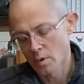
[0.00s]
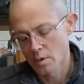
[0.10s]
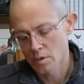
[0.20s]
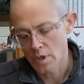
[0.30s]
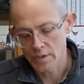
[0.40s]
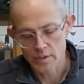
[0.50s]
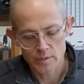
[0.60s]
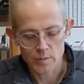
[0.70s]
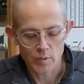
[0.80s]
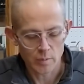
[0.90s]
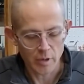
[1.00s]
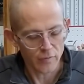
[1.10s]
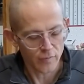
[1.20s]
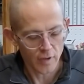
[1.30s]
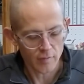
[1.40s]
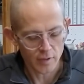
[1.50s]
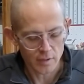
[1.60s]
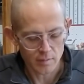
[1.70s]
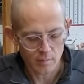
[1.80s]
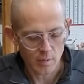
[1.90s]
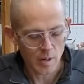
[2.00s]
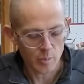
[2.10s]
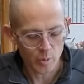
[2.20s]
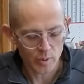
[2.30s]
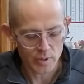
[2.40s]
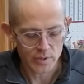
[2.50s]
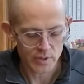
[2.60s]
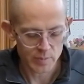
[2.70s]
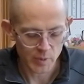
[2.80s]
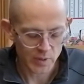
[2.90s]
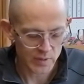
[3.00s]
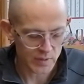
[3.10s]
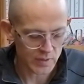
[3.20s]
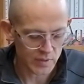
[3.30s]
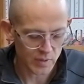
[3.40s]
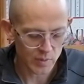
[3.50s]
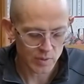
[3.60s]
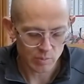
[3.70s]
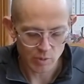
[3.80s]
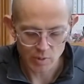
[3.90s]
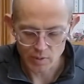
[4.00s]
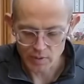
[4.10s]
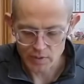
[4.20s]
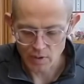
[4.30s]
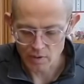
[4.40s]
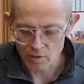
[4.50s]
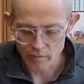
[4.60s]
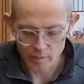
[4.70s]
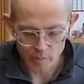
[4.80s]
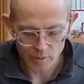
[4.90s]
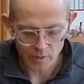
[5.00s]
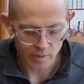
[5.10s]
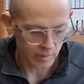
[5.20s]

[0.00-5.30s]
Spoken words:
Cha Tou is one of my favorite ripe pu'ers just because it's so smooth, it's hard to overbrew,